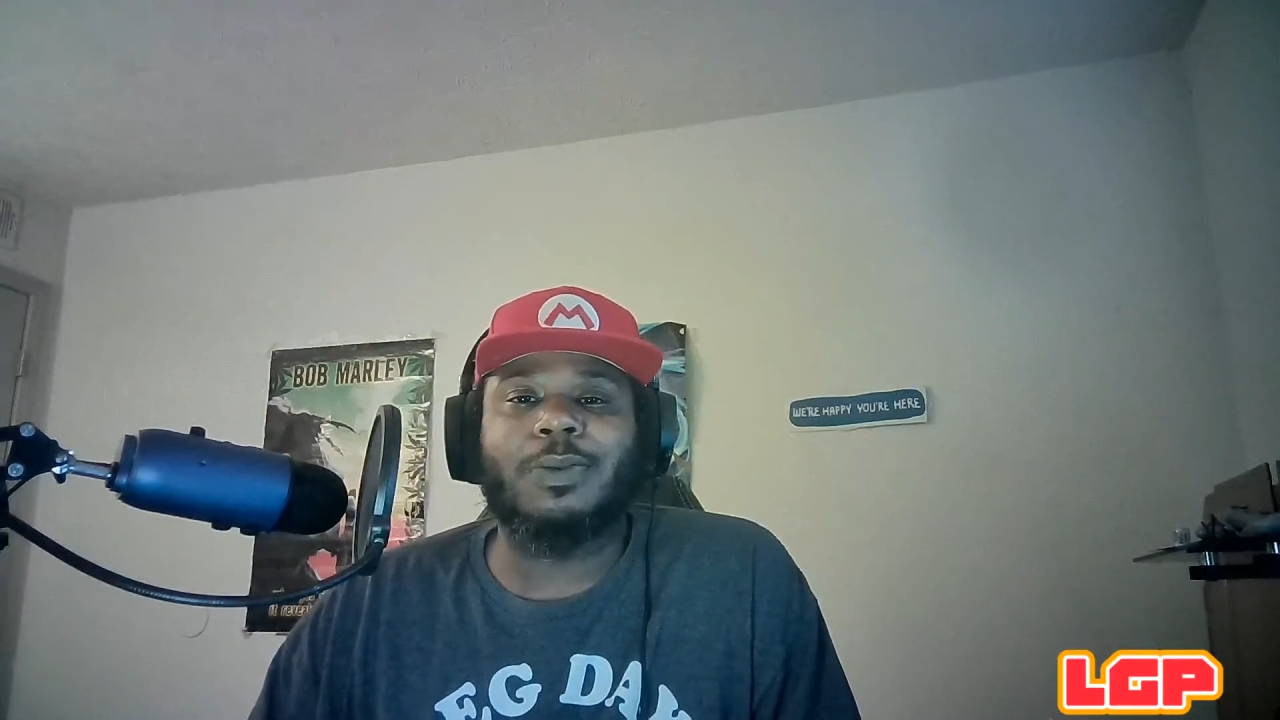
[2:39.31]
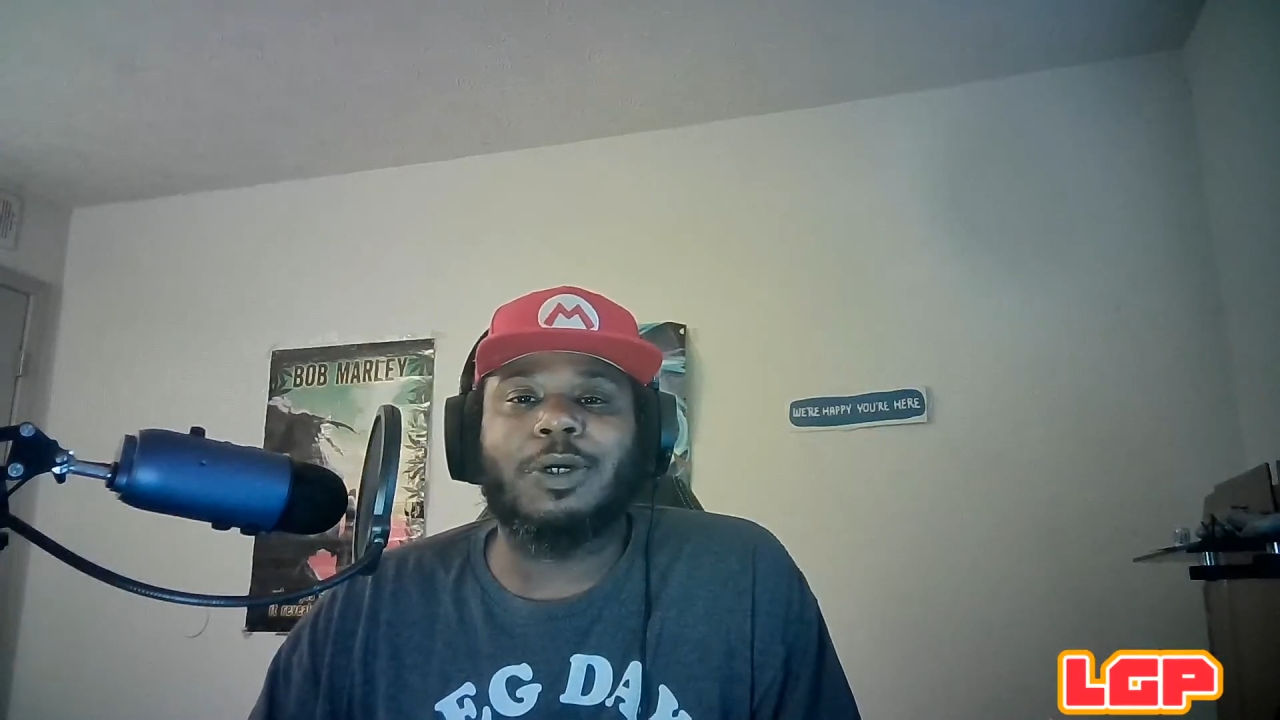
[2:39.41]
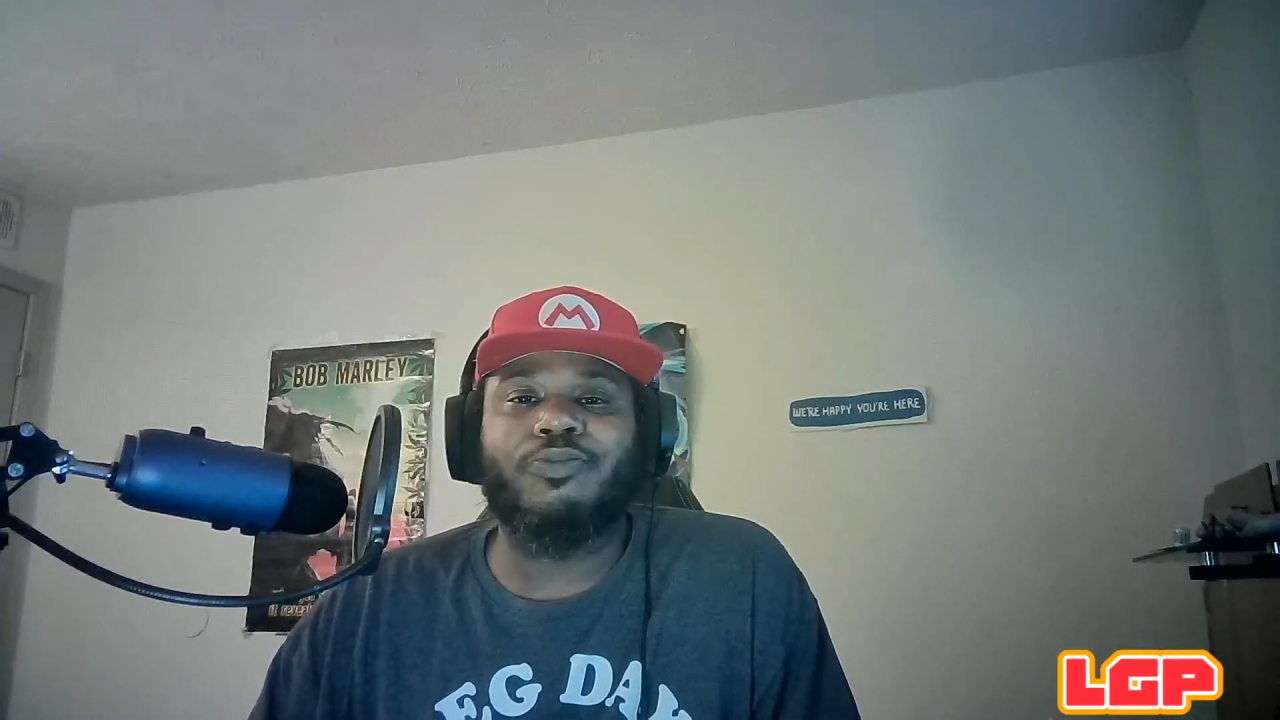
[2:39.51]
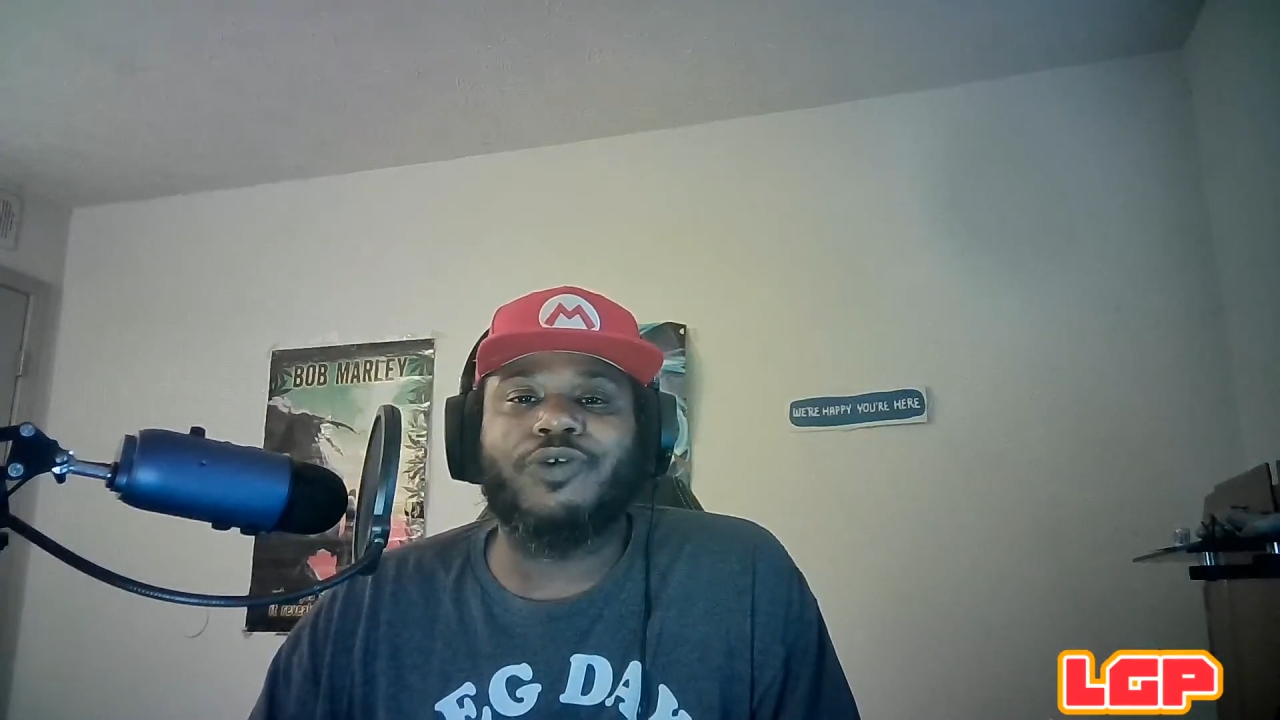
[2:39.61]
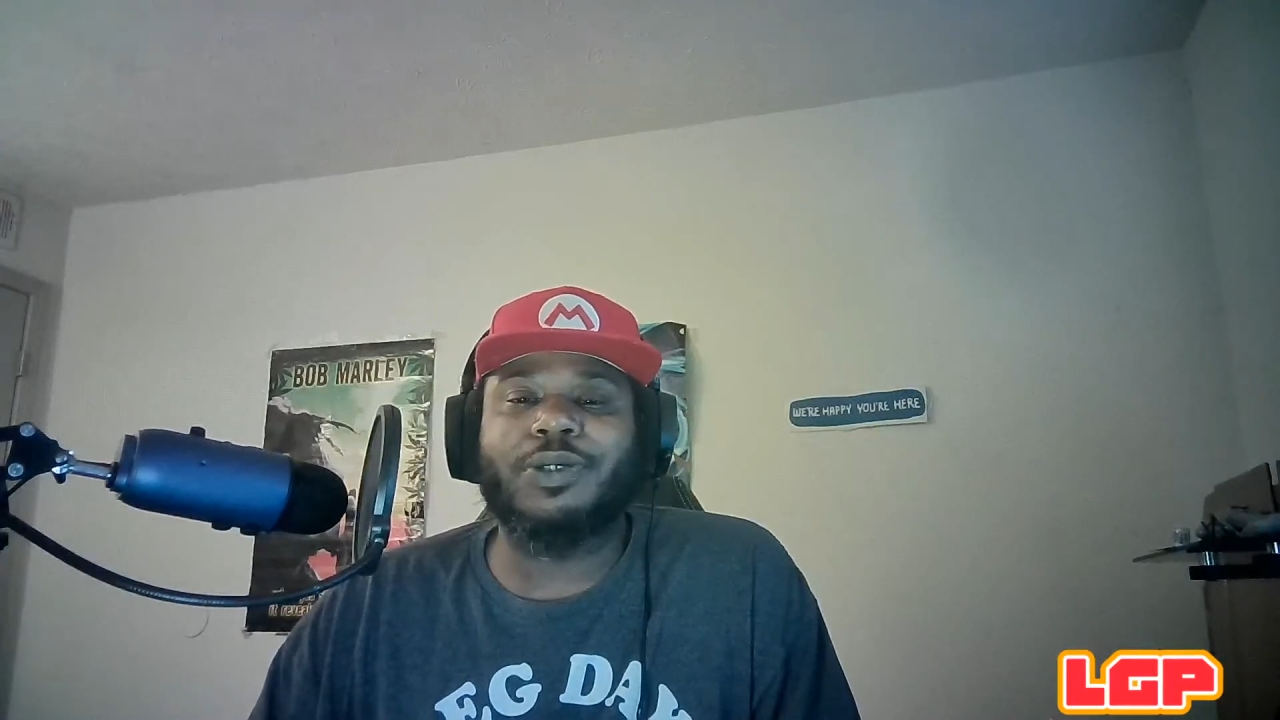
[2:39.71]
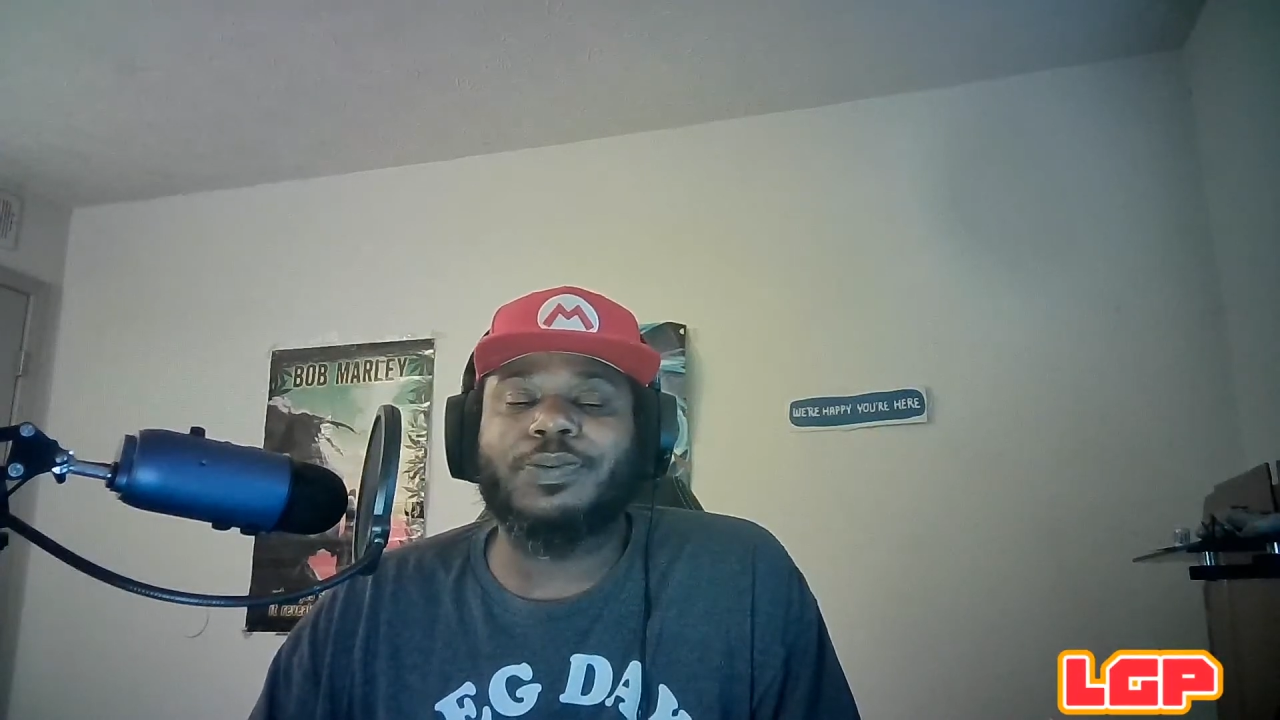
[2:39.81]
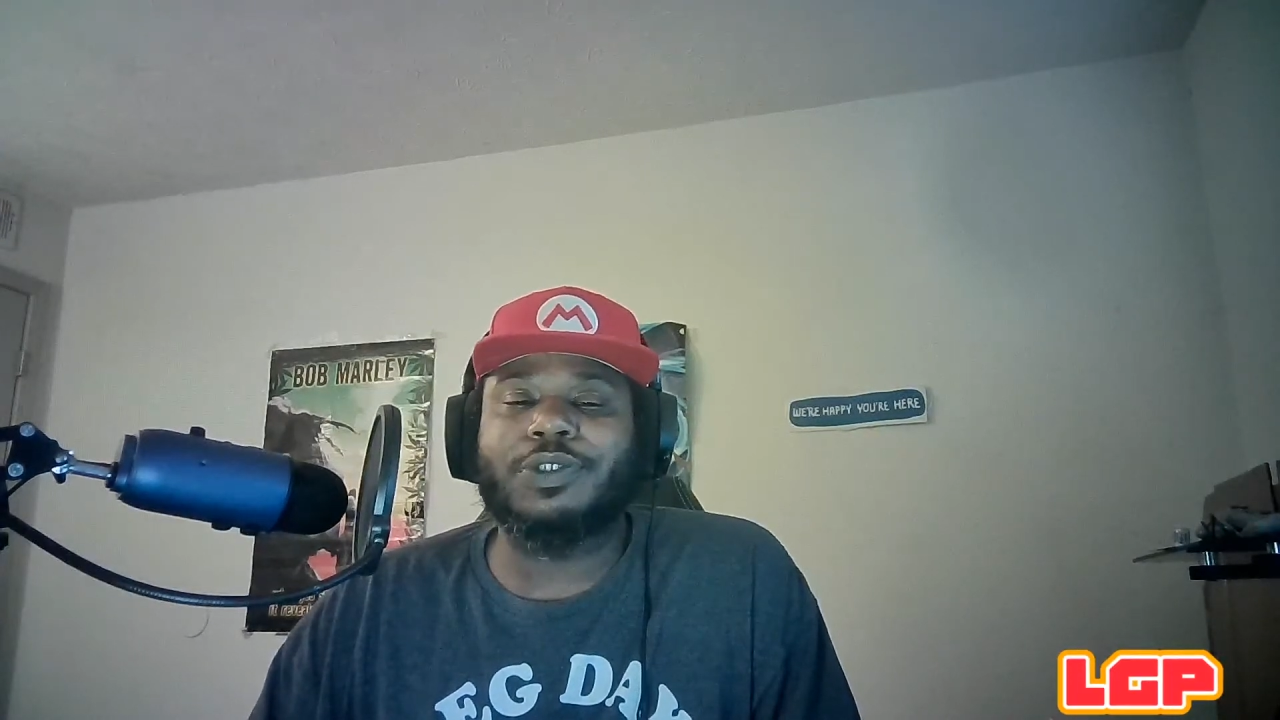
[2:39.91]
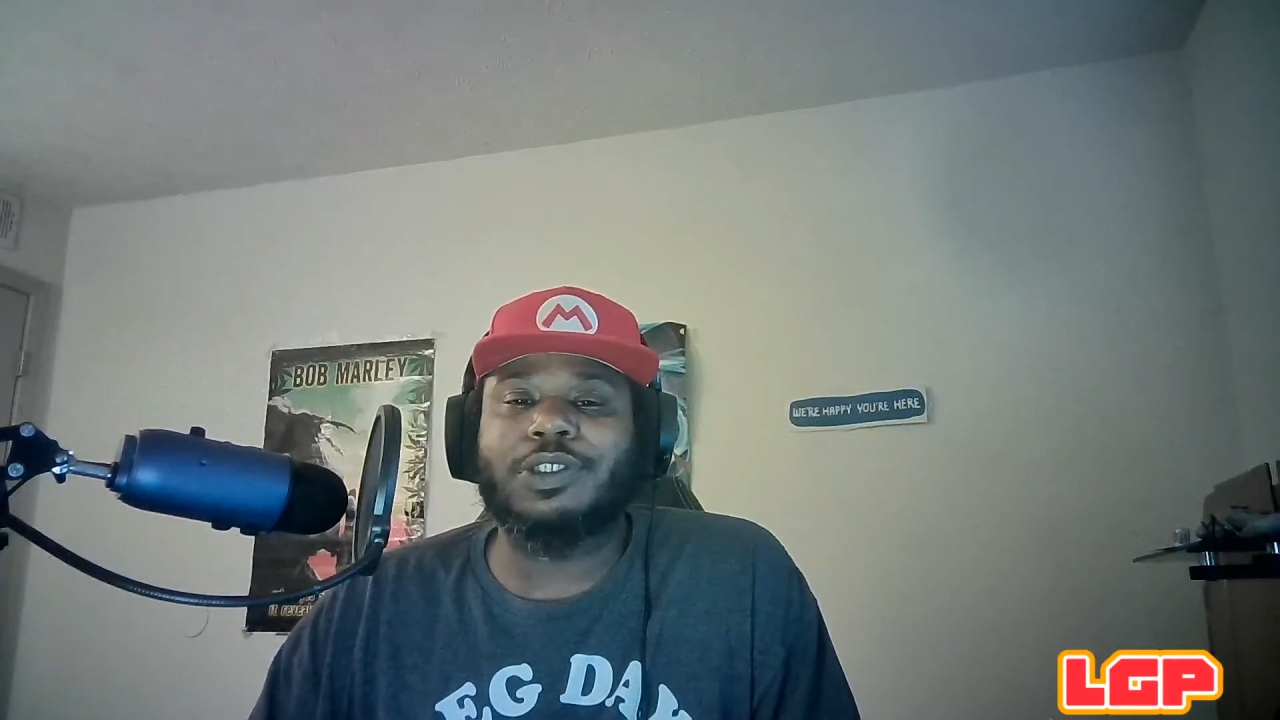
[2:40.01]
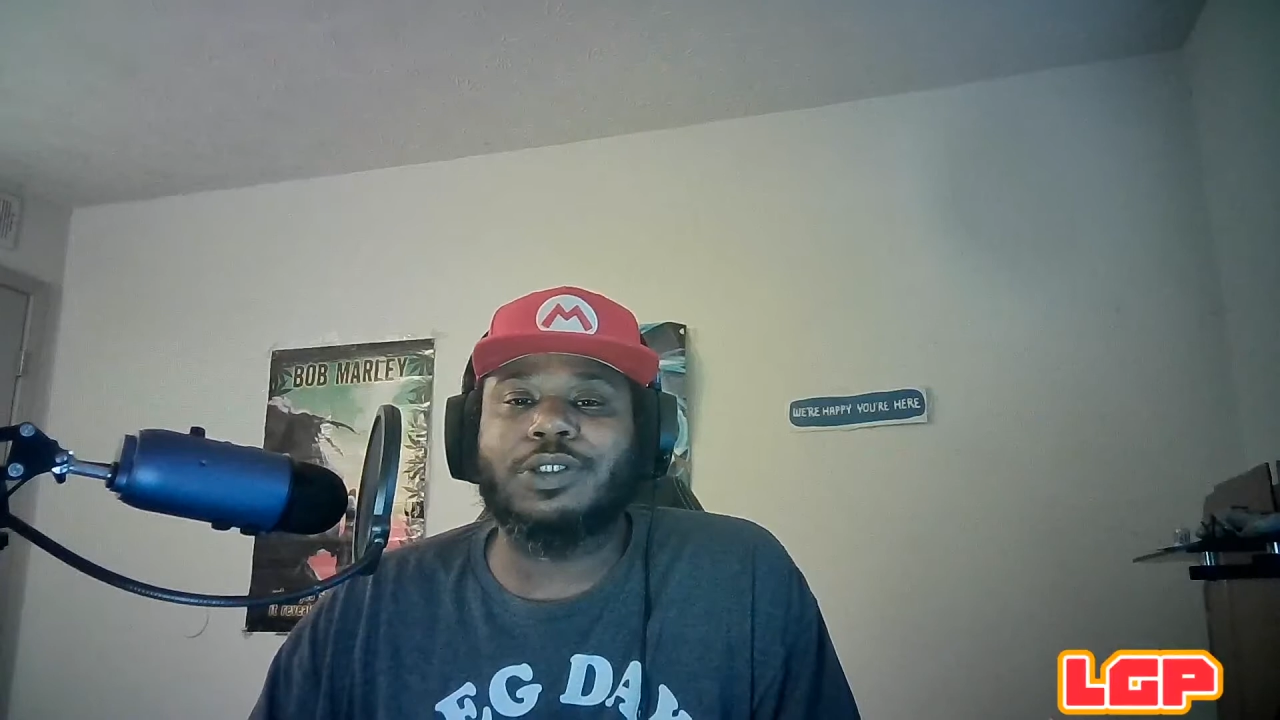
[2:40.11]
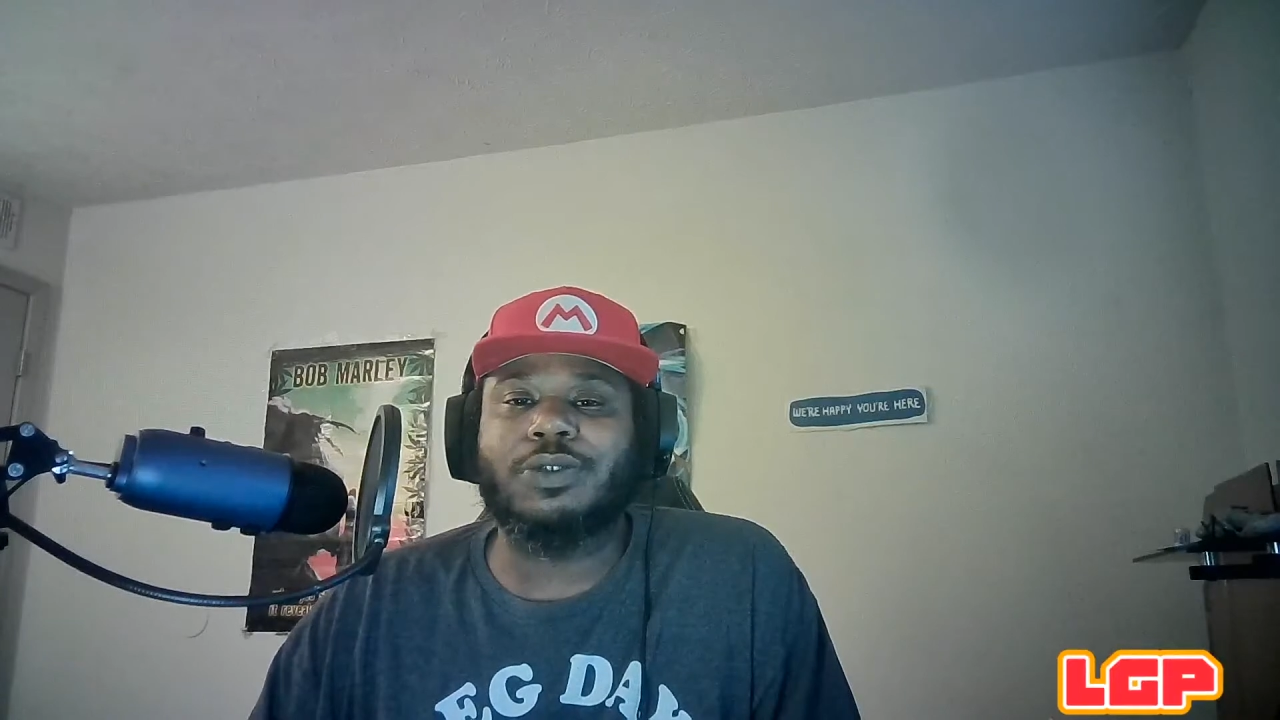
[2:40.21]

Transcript: our breakfasts